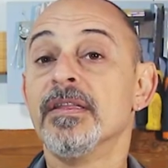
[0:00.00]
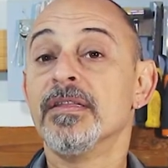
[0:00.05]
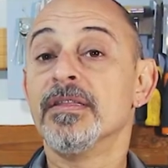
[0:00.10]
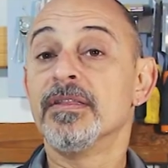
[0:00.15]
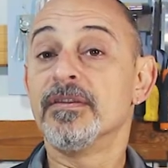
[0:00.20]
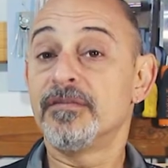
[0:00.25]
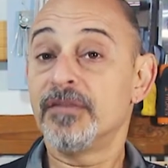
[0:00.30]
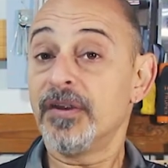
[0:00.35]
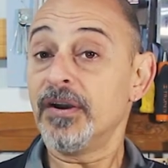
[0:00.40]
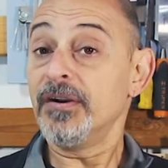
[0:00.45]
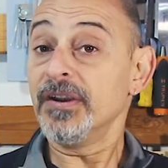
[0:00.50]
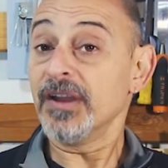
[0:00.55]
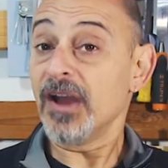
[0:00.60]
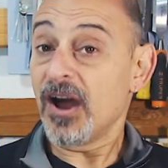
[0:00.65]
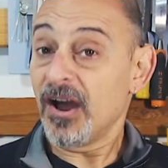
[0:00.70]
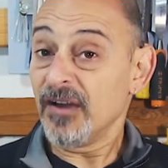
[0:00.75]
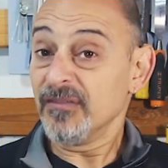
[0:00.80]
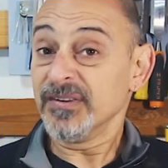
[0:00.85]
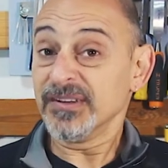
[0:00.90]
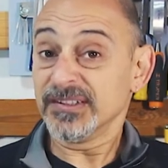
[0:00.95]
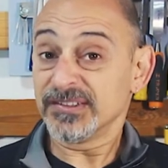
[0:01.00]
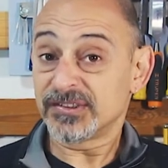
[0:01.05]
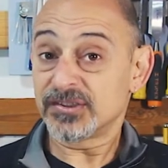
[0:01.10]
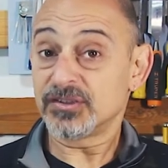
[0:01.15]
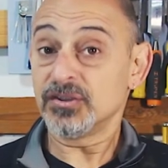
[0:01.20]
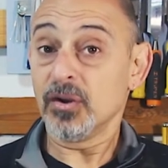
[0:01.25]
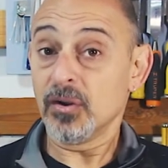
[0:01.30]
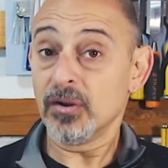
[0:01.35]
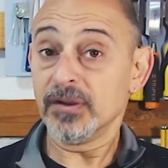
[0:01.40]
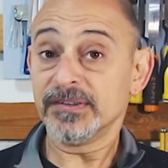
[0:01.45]
The very obvious
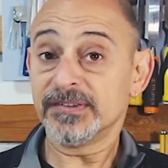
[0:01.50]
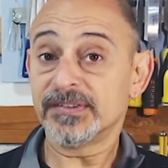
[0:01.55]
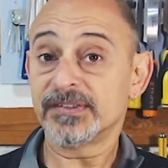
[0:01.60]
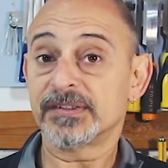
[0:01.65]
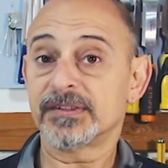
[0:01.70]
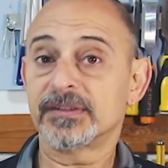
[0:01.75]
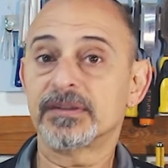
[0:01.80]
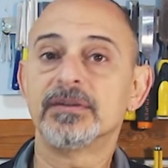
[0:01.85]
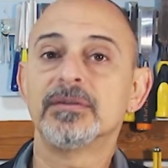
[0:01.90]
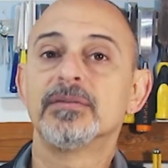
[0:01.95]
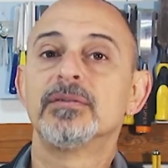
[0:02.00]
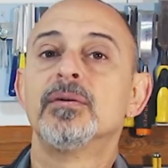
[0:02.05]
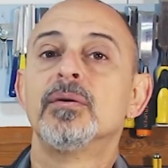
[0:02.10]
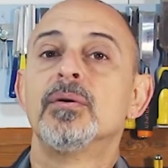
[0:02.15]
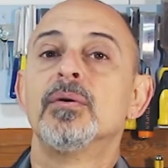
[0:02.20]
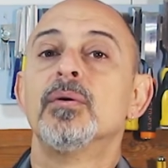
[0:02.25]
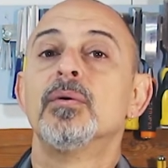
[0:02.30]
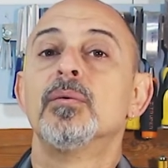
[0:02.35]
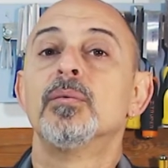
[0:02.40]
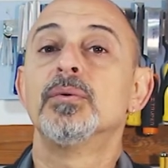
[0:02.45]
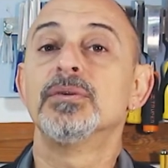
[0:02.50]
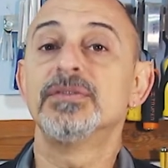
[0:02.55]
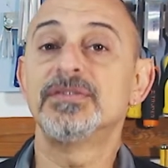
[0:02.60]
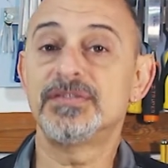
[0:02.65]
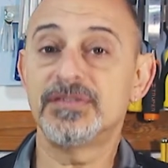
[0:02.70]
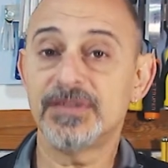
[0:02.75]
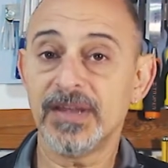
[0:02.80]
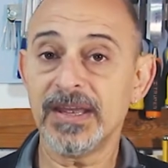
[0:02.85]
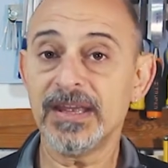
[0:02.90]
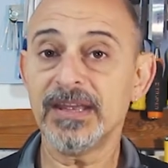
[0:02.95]
choice here
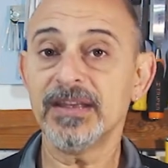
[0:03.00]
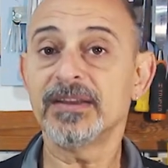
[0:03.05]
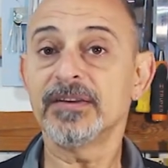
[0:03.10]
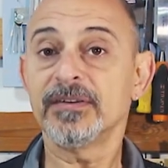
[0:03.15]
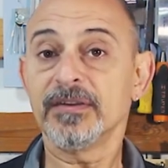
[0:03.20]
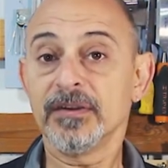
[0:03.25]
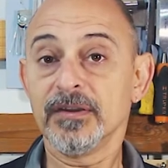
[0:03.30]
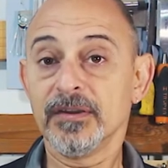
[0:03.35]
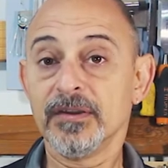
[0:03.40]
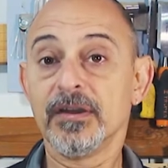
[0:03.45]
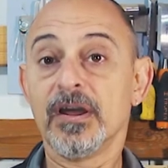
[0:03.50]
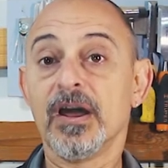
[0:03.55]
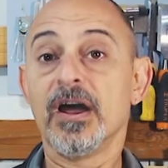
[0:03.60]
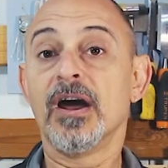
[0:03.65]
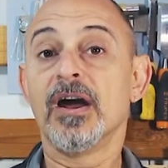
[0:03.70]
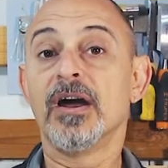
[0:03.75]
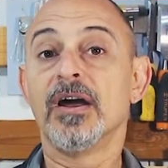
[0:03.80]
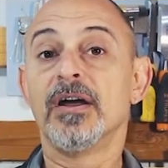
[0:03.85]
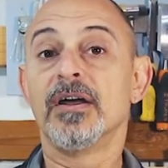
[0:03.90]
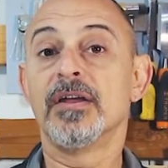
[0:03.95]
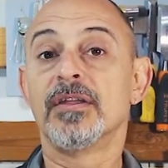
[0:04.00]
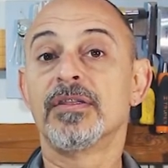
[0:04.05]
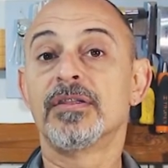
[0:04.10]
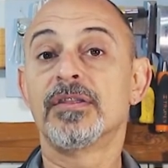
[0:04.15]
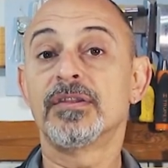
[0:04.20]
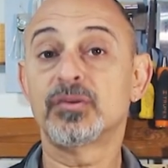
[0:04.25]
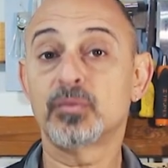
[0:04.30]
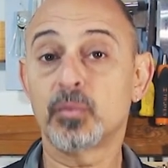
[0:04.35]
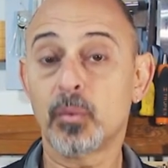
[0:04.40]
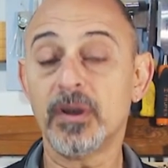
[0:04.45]
would take
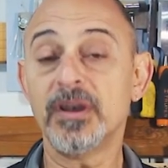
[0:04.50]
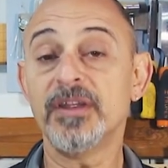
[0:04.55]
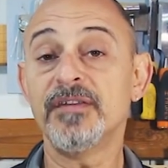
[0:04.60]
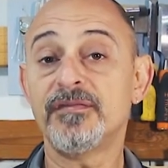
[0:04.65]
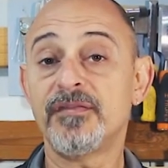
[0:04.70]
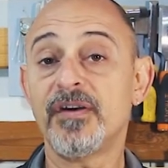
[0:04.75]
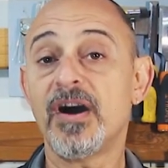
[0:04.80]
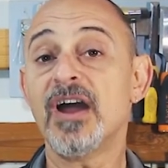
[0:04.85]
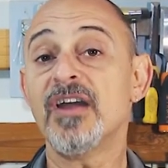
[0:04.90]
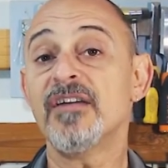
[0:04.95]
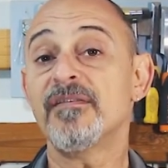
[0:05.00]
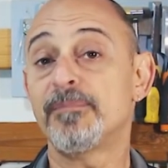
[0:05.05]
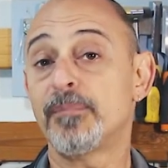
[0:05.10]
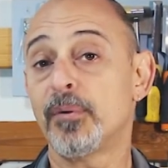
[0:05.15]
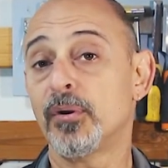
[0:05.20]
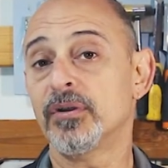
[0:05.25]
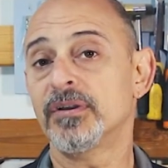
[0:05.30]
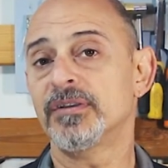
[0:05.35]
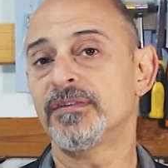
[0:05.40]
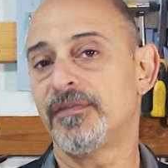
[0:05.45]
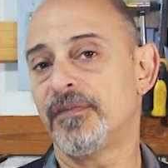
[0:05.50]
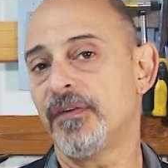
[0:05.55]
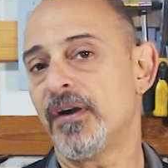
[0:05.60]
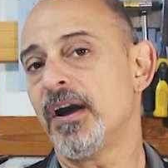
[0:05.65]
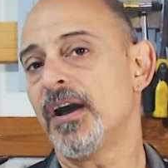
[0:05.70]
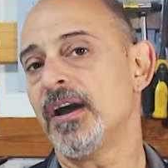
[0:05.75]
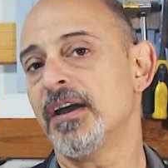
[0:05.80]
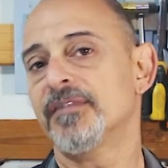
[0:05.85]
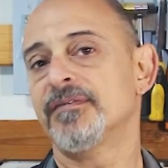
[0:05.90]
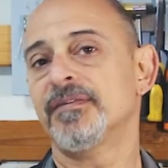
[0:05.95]
the twenty-five point
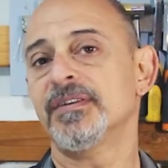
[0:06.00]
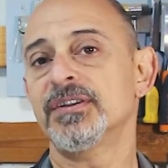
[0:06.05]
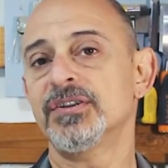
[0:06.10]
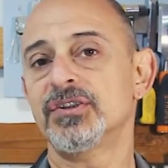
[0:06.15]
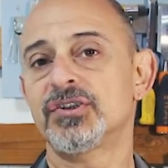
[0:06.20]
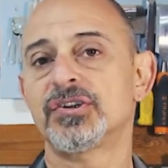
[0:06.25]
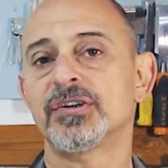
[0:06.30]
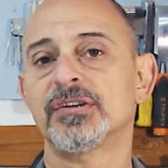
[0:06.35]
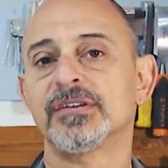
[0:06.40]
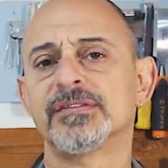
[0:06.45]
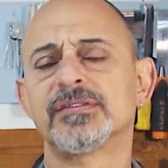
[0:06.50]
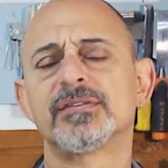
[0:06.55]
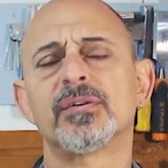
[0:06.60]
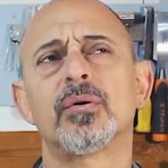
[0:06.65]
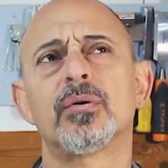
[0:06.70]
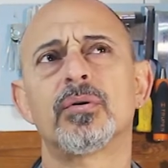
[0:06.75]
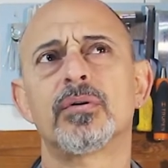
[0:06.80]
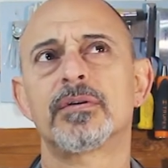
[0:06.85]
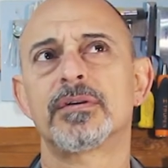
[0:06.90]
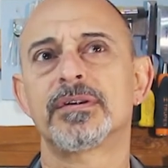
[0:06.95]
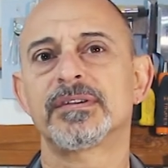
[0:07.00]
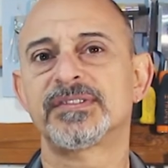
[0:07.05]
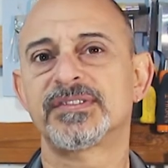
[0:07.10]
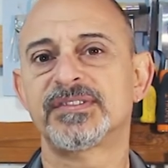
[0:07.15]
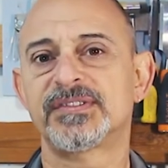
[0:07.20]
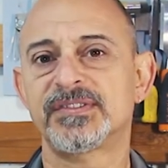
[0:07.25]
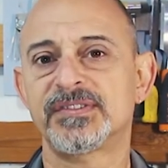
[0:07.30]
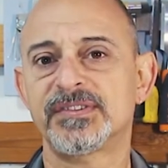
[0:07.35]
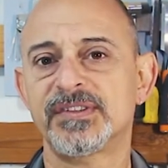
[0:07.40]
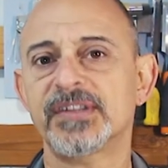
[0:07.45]
five inches or
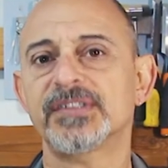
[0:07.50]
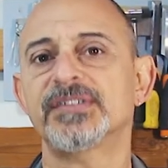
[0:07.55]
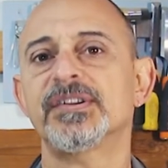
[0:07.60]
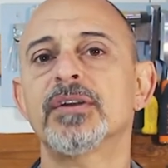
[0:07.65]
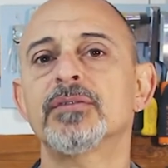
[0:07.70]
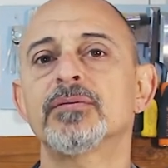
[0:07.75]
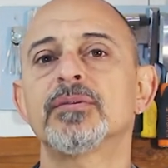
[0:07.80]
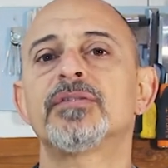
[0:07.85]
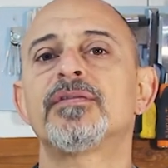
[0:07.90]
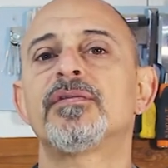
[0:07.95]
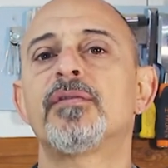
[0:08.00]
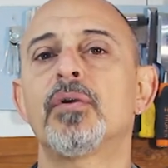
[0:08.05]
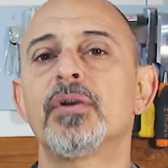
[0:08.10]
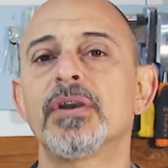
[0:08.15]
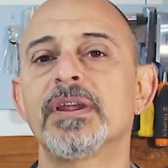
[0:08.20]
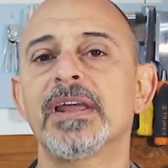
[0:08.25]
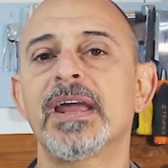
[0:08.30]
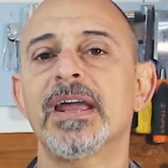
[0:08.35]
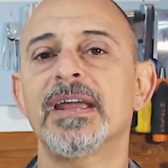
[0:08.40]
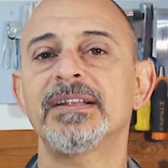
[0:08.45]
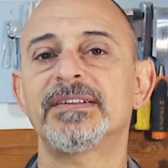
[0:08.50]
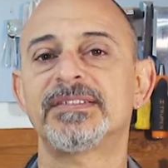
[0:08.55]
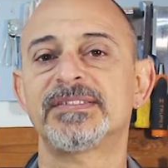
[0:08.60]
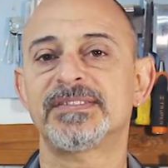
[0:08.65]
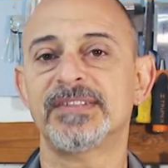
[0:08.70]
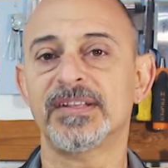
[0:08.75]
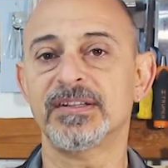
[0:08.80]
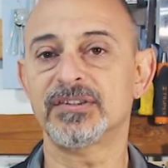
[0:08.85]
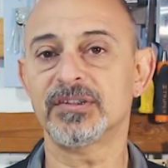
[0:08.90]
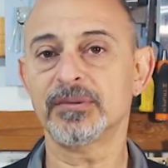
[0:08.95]
six hundred forty-eight
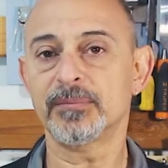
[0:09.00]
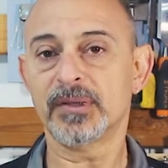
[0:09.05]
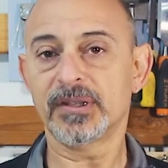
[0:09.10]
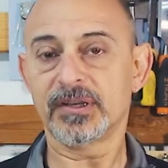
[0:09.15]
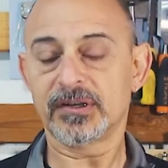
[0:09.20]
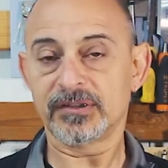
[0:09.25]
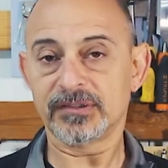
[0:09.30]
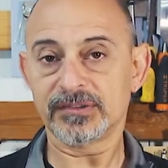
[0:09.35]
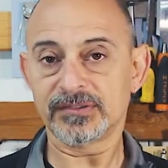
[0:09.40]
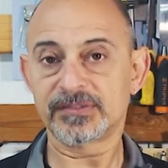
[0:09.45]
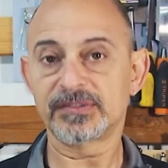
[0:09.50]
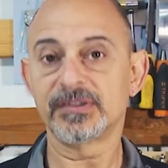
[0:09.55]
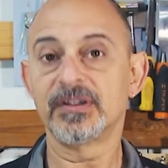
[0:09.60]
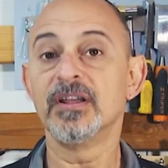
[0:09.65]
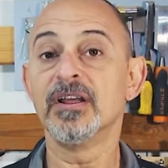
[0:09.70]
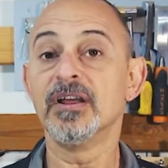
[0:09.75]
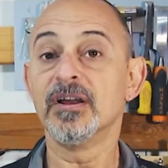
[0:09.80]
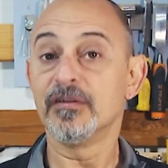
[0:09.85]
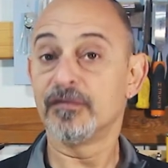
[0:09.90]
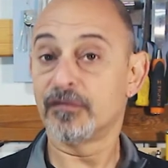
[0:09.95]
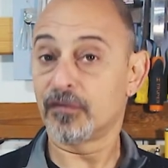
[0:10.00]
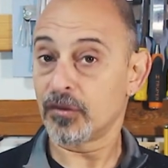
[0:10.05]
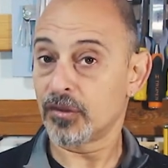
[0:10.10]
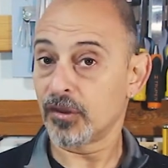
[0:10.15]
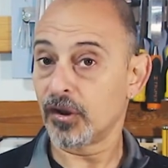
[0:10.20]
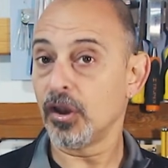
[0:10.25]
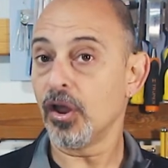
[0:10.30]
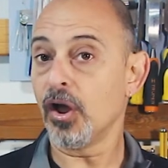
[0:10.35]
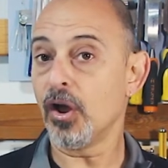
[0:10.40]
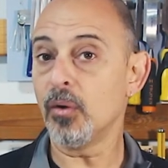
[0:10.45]
centimeters for
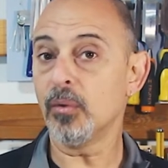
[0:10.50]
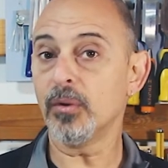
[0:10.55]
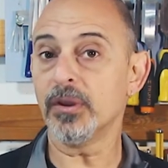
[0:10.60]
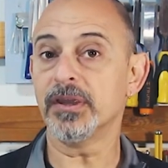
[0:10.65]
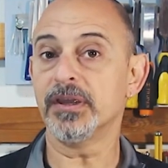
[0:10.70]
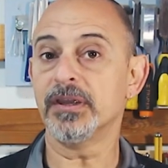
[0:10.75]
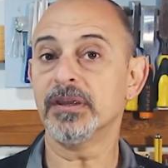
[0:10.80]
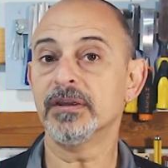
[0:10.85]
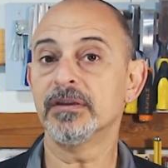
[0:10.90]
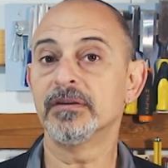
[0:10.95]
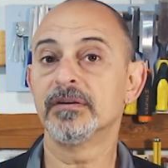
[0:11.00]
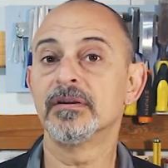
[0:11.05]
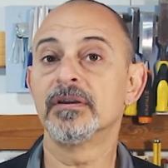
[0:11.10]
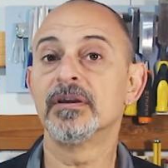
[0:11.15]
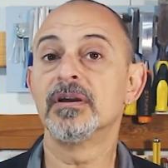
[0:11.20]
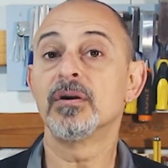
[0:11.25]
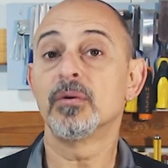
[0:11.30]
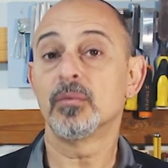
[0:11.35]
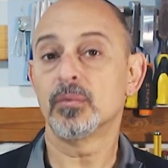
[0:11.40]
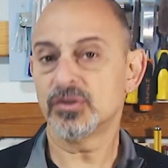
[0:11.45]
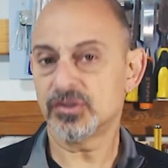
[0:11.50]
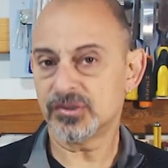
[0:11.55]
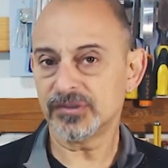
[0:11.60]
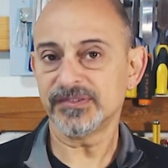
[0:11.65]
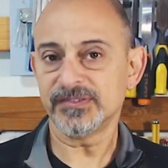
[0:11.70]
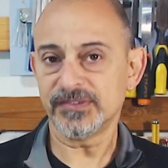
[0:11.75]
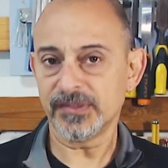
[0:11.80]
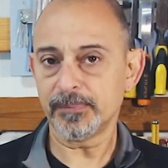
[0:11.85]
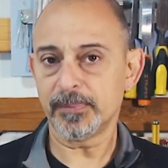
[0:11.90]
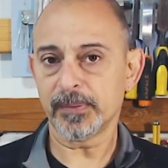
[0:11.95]
the low E, which
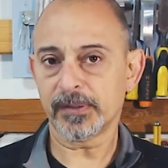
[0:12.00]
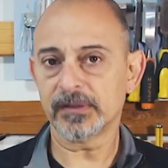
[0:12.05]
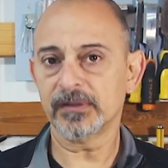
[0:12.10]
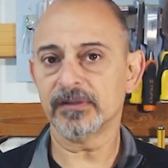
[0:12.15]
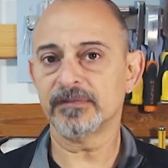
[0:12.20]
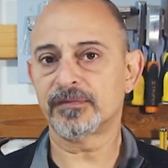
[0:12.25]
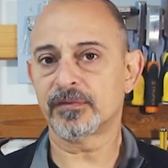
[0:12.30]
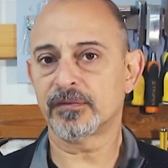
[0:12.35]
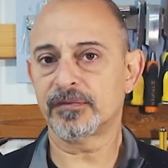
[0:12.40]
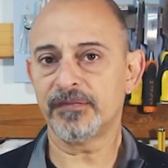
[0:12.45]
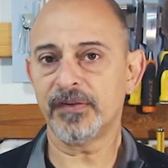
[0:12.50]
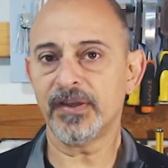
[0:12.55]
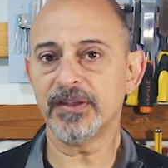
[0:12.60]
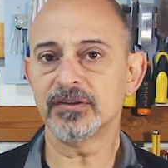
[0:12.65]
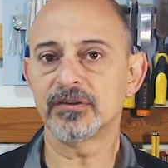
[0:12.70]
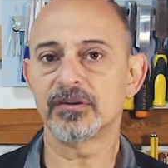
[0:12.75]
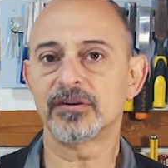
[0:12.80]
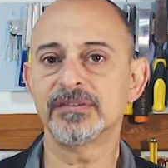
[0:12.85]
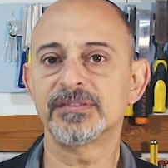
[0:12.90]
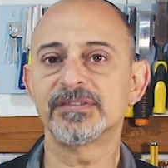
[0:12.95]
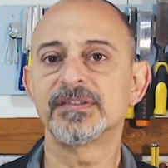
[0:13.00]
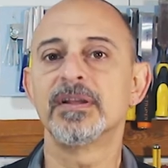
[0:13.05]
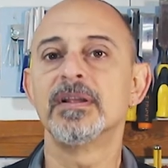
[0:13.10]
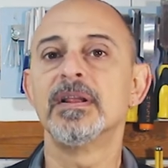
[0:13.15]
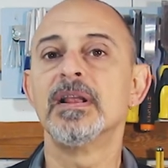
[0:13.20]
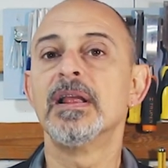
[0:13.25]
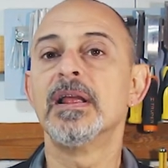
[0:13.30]
is typical for Fenders,